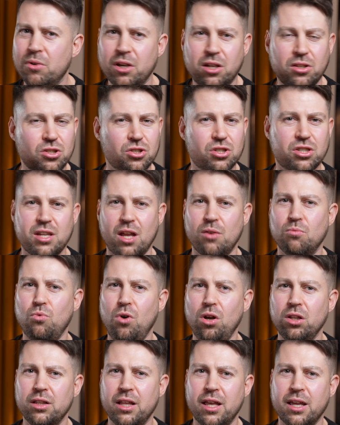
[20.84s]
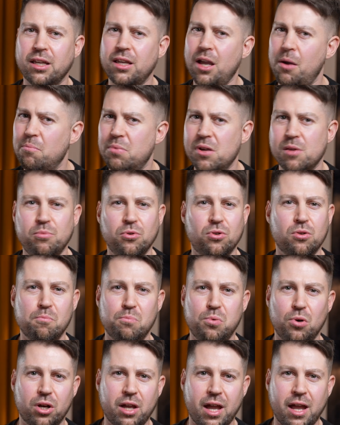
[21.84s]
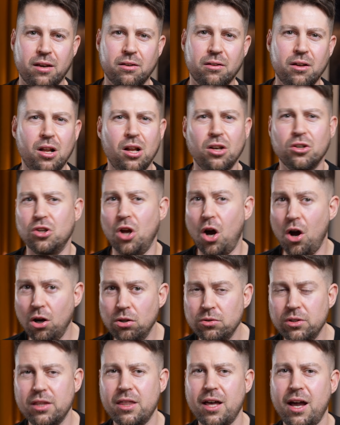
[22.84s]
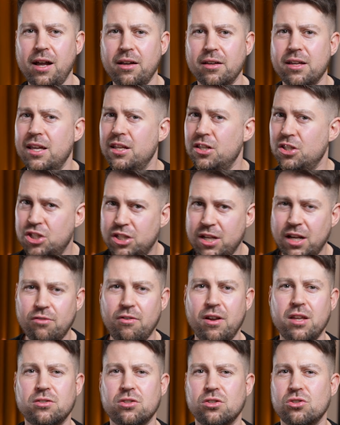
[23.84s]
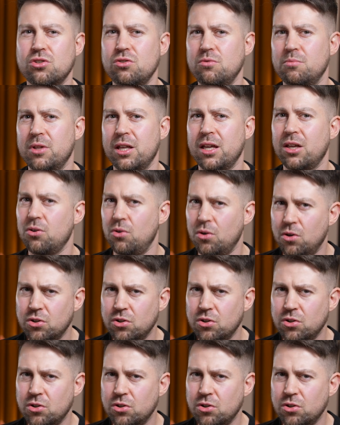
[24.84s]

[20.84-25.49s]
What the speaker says: we can just send one link and people can book in. Not only that, it generates a Zoom link